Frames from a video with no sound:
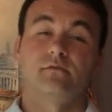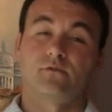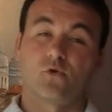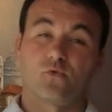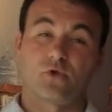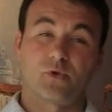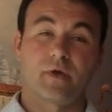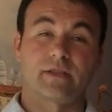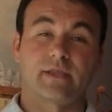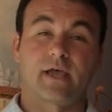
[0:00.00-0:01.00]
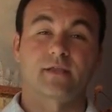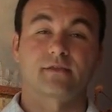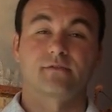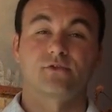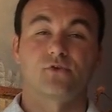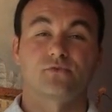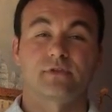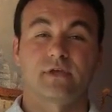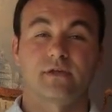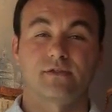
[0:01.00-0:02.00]
Don't worry about that.
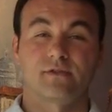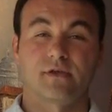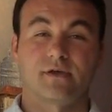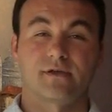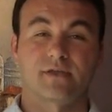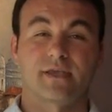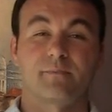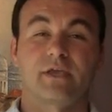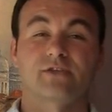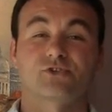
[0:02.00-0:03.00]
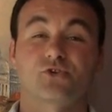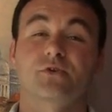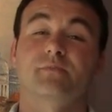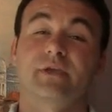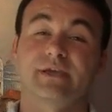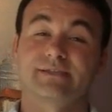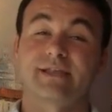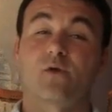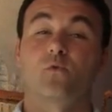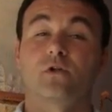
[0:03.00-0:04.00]
Don't be concerned, because
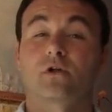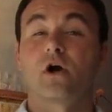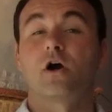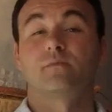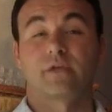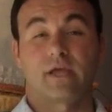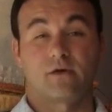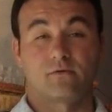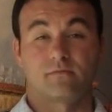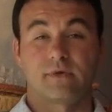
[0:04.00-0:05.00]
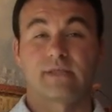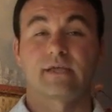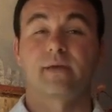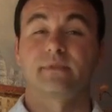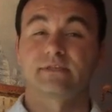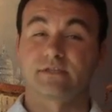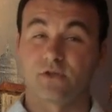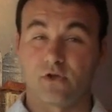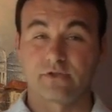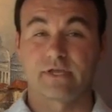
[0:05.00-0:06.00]
that will calm down. By the time this is
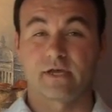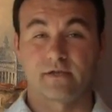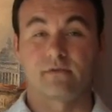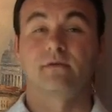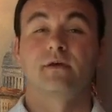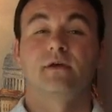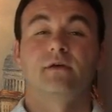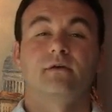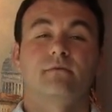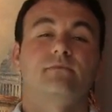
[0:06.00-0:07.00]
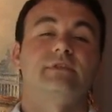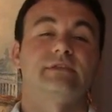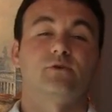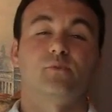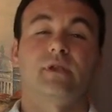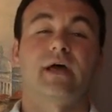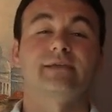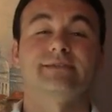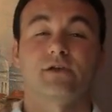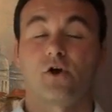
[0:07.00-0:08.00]
all done, the skin will be
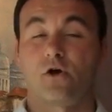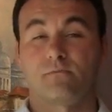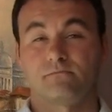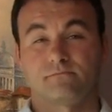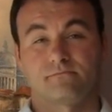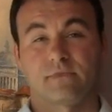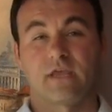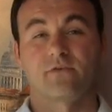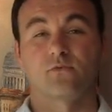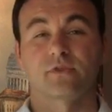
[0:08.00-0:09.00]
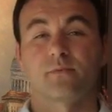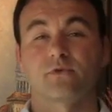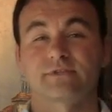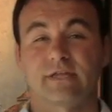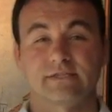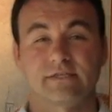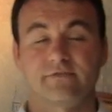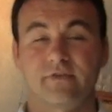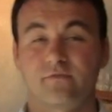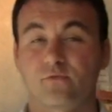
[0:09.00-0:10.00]
nice and calm, even with the most
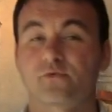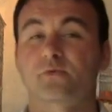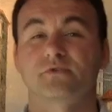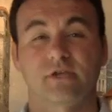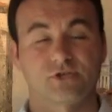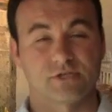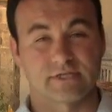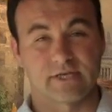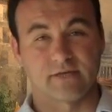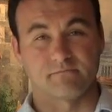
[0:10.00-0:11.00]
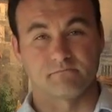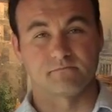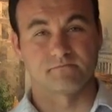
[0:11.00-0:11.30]
sensitive, even with rosacea skin.